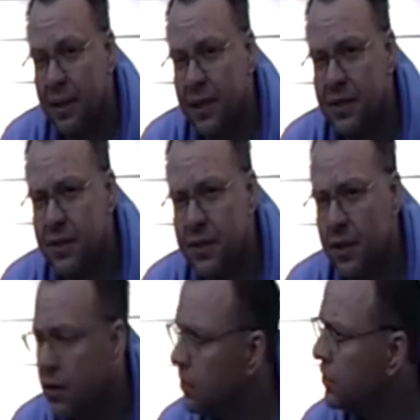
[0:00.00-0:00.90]
minutes or
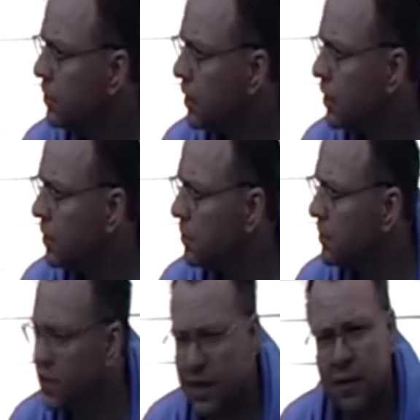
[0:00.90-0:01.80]
so.
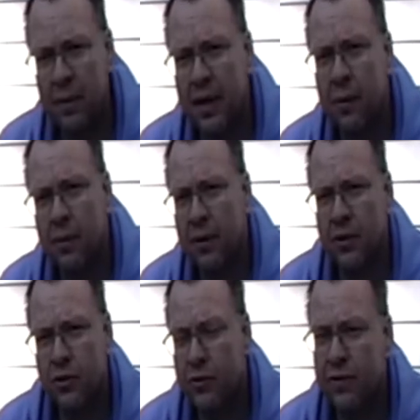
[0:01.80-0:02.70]
Instead of being up
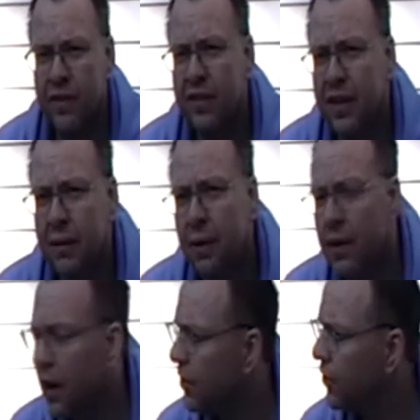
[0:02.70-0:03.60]
around 250, I've
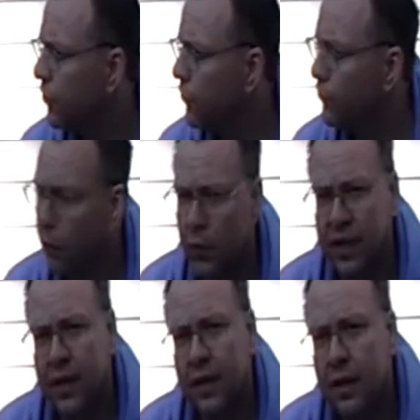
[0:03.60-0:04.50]
gone down to 240.
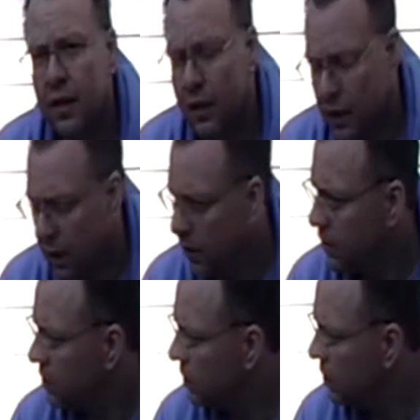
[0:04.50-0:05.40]

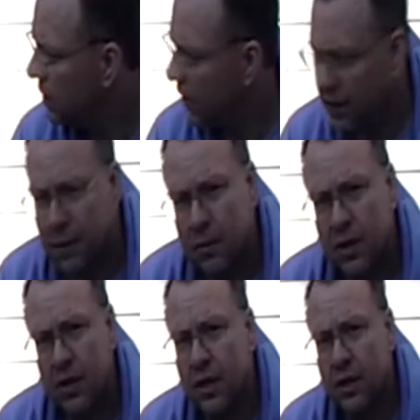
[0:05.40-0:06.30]
So I think I'm
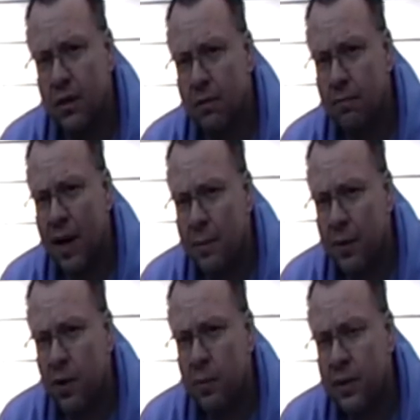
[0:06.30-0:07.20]
going to pop
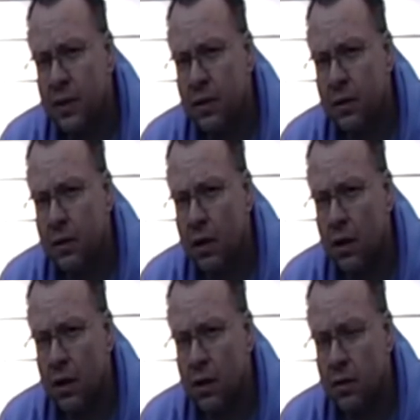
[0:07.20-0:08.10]
it open,
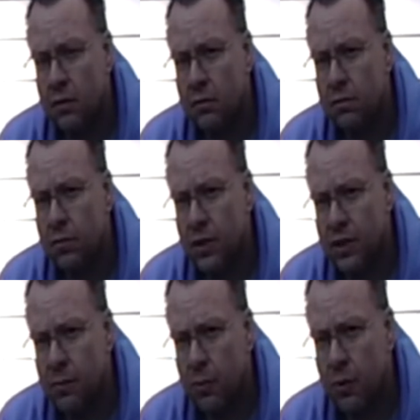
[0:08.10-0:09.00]
put
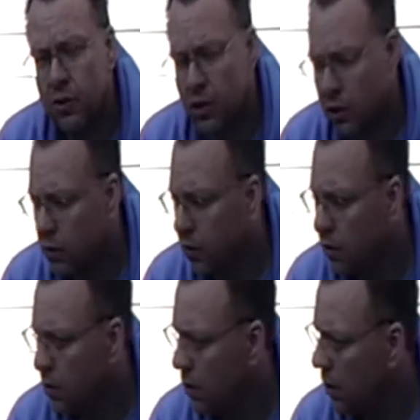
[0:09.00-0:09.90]
in some more
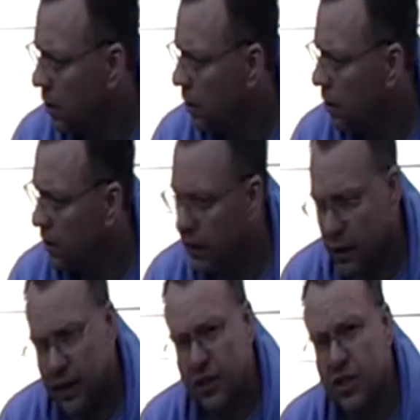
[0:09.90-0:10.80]
charcoal,
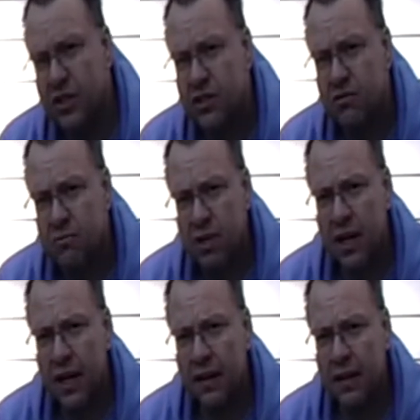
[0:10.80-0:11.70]
and just
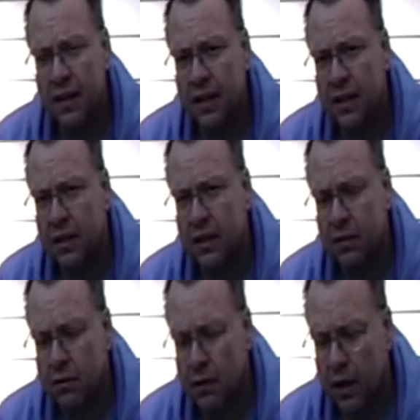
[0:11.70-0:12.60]
check on
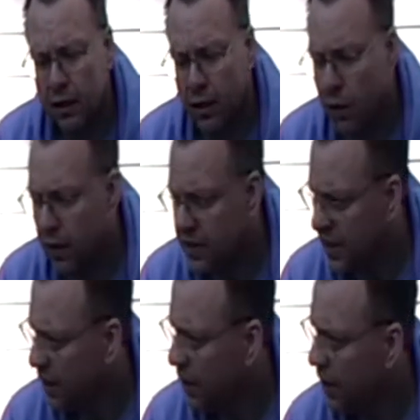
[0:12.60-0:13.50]
the
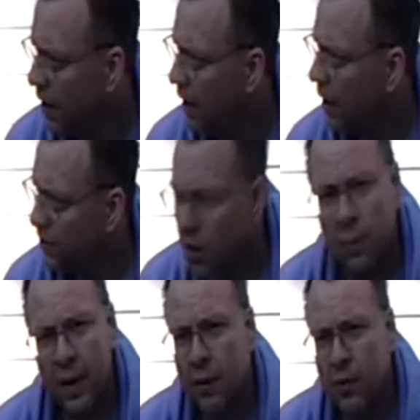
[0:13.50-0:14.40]
goings-on. I was
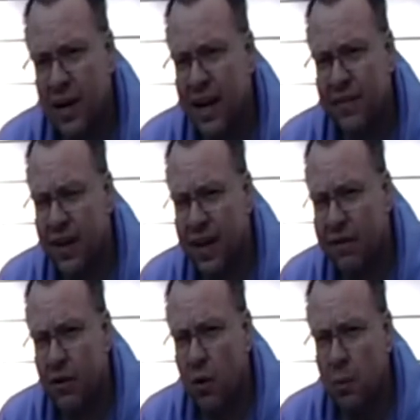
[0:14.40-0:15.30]
hoping I wouldn't have to
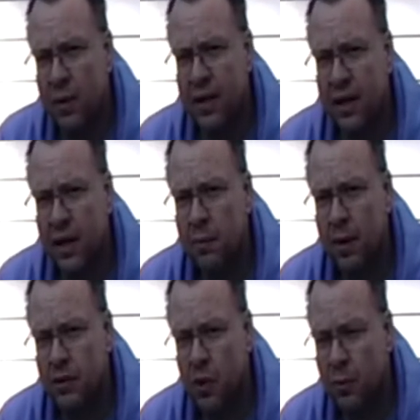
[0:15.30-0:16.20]
ever open it up.
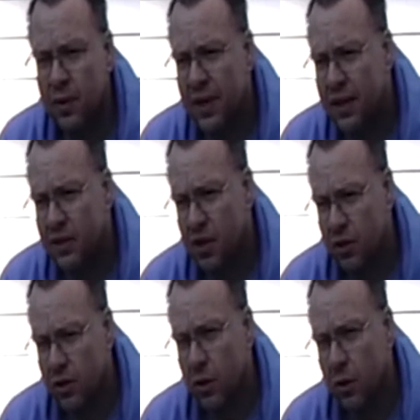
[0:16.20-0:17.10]
I was hoping that the
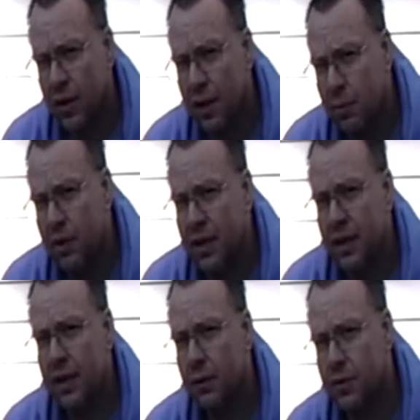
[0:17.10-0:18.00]
charcoal that I put in
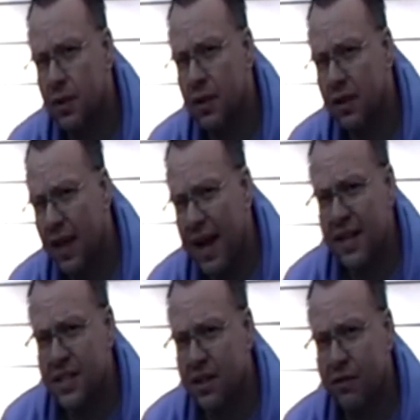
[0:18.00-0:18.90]
there was going to
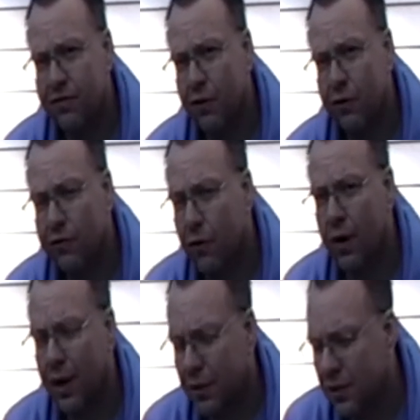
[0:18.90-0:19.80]
last the full
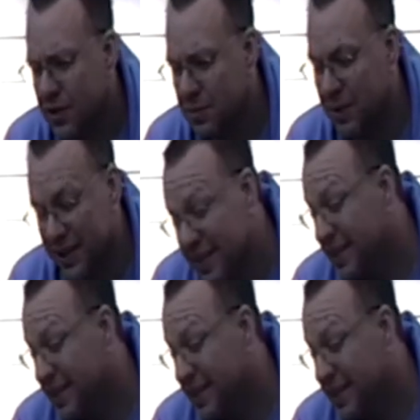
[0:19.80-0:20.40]
4 hours, but